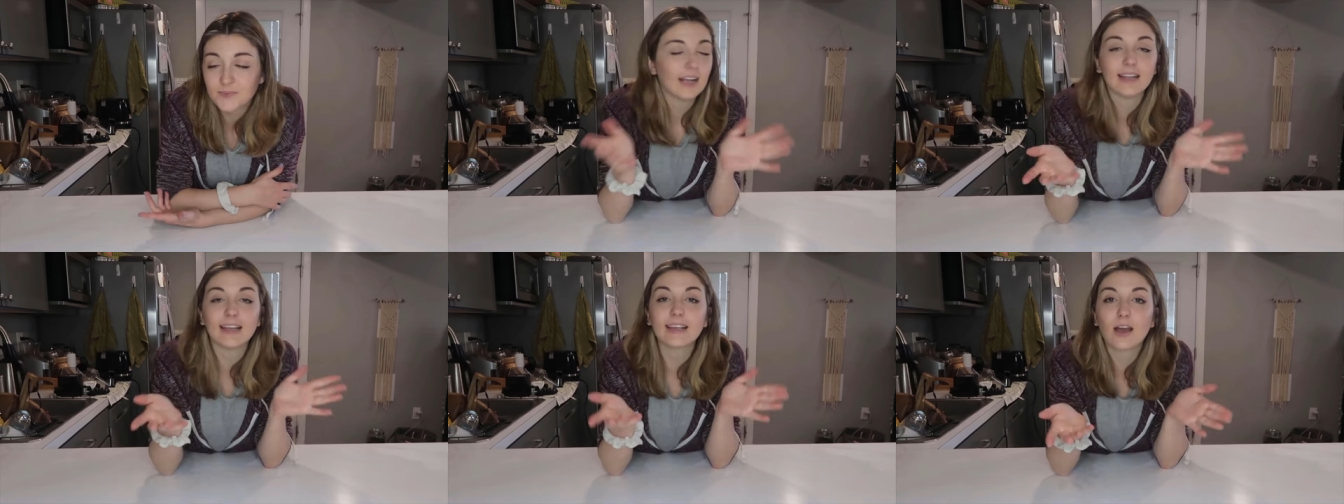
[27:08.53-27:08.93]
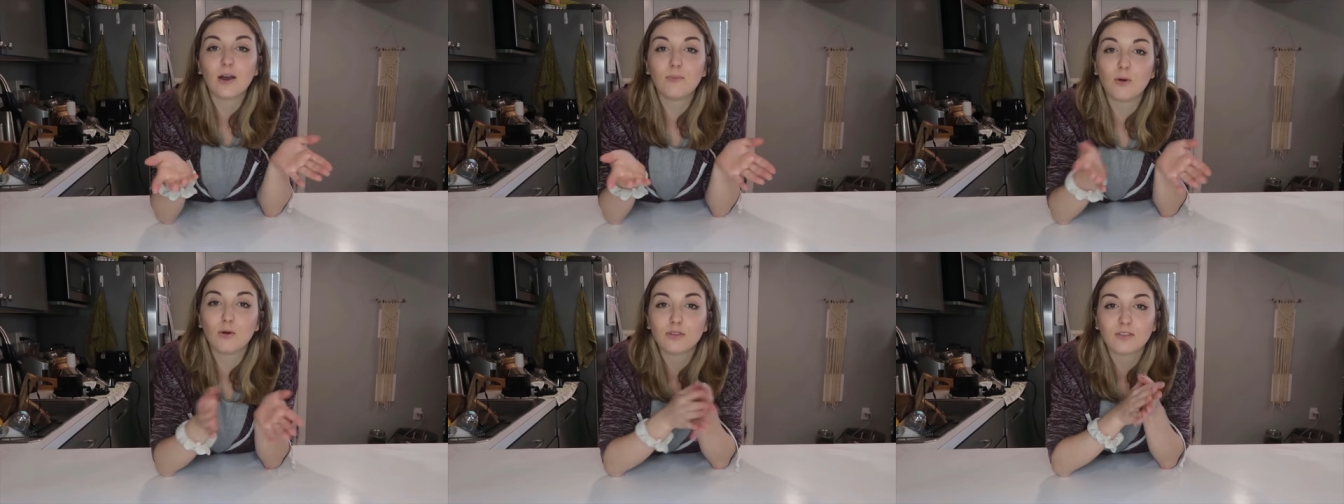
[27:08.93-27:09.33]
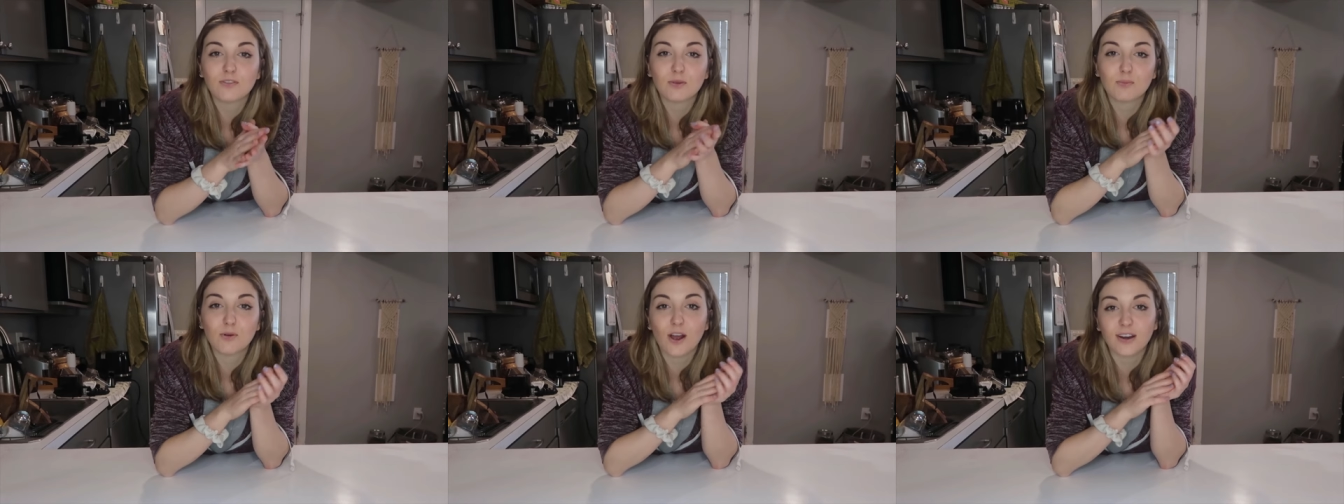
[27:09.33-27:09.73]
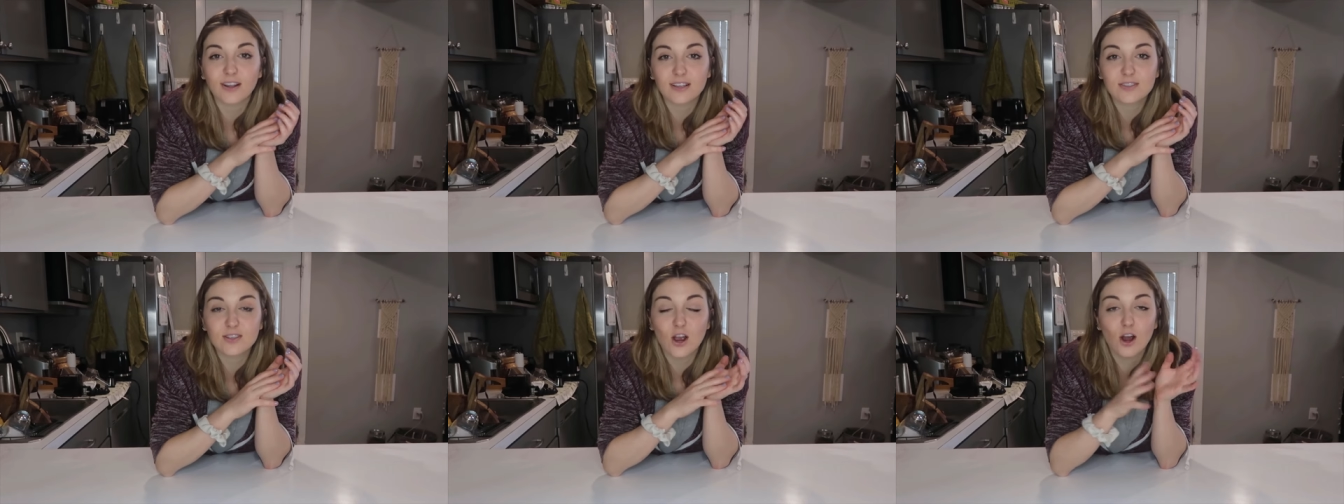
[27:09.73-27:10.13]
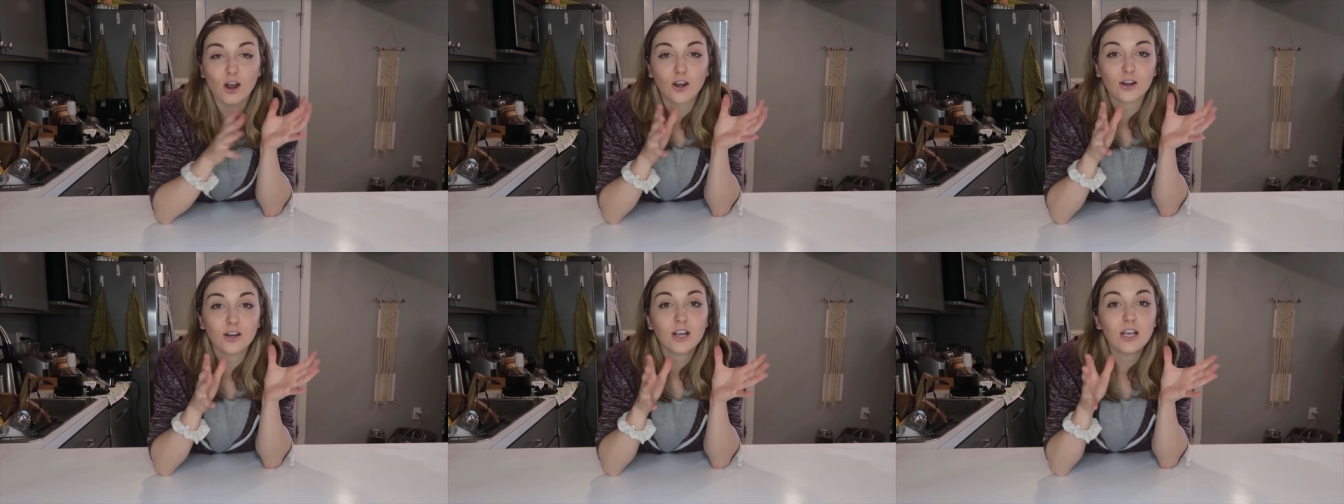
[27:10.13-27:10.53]
I like how both of the products
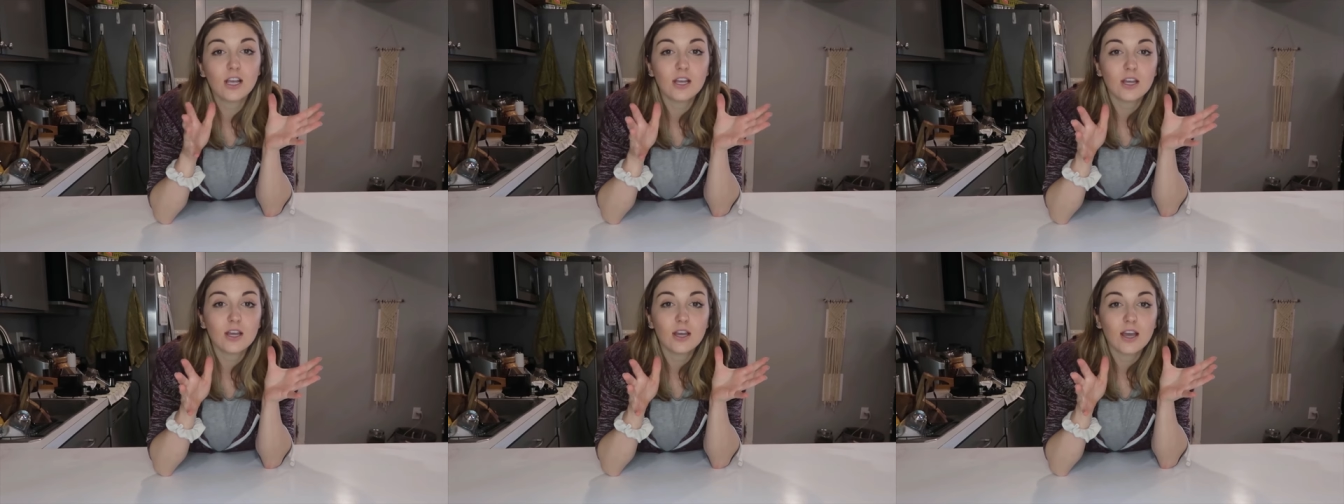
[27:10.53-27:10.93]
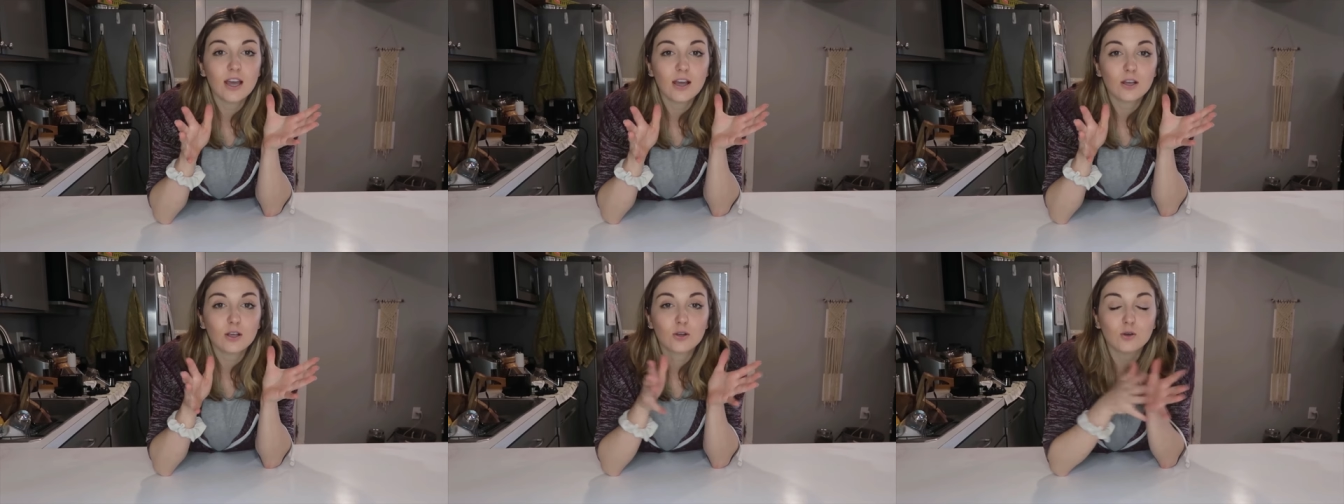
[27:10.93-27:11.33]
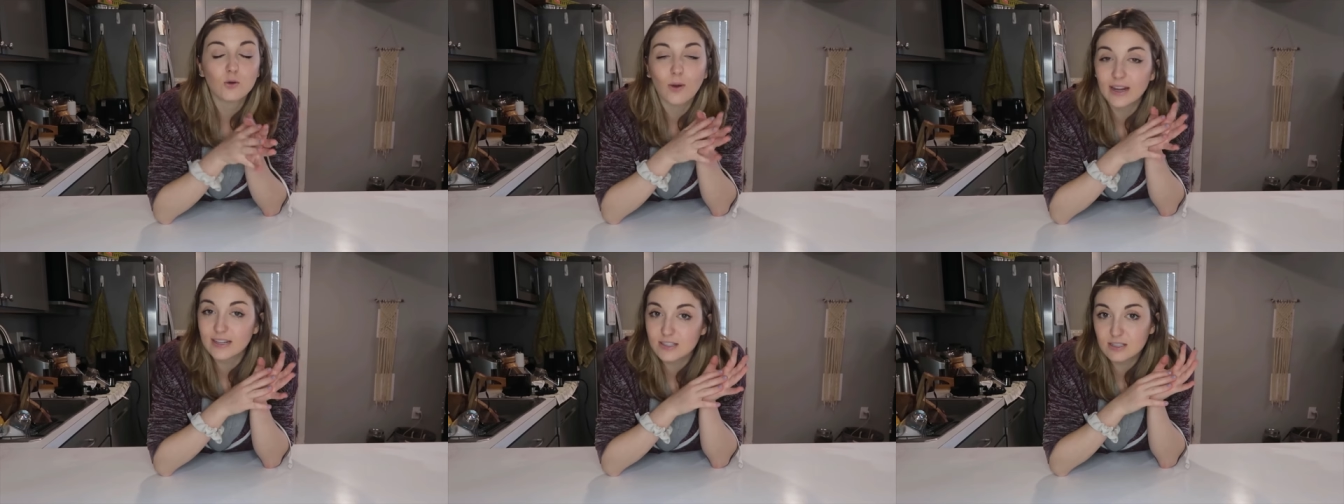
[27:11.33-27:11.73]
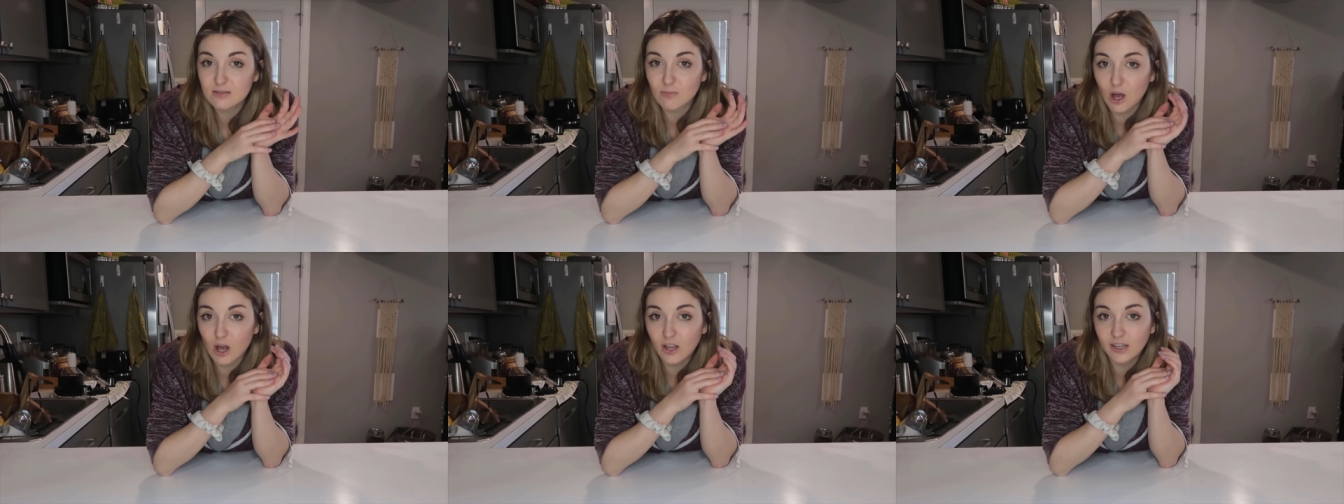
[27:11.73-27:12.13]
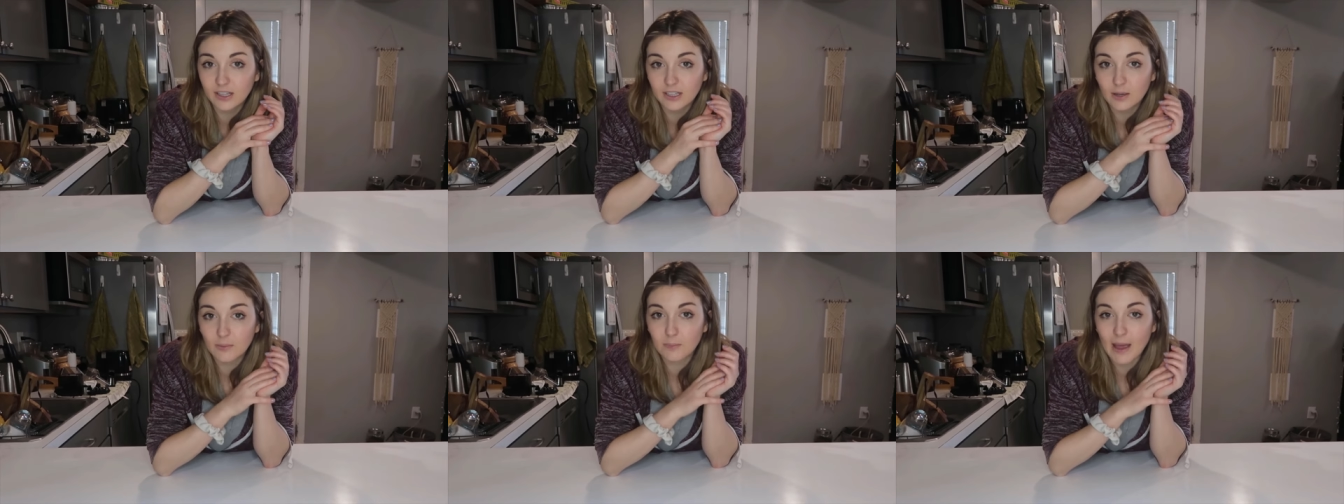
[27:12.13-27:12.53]
are quite small
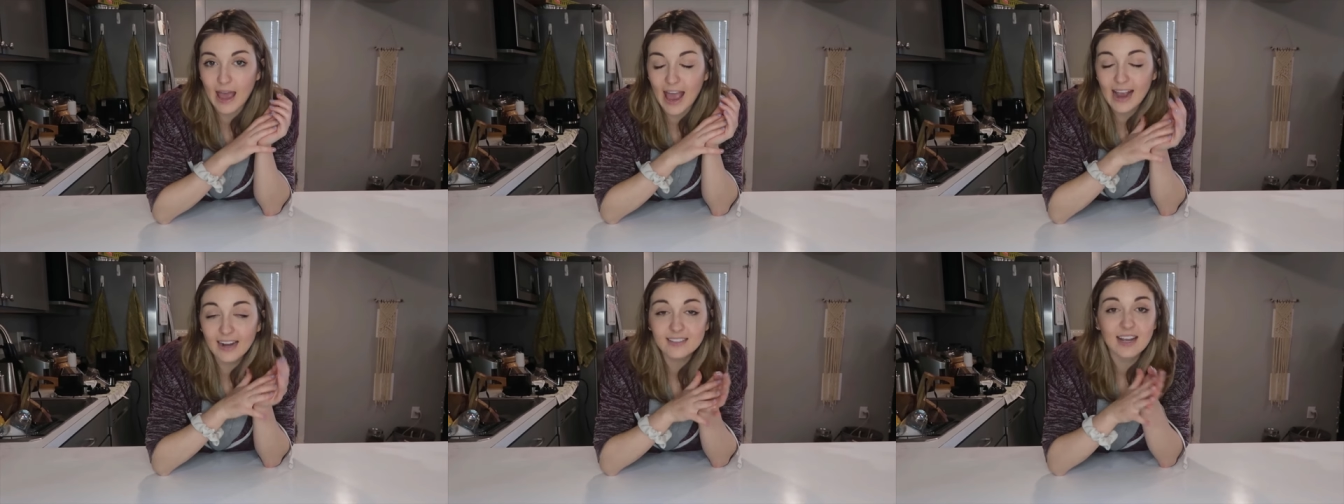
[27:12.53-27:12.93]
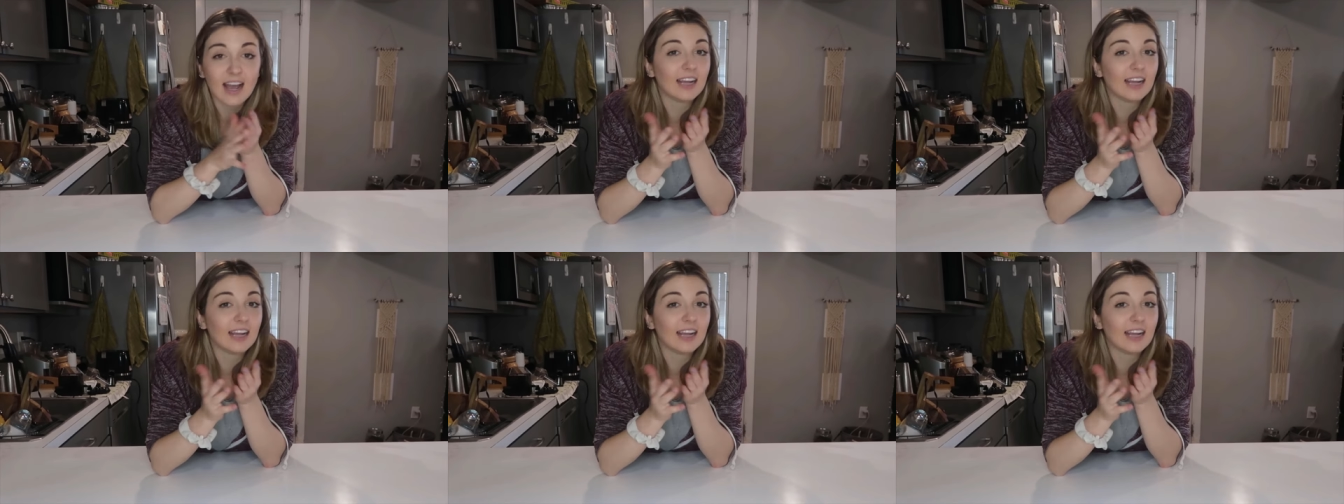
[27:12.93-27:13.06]
and compact.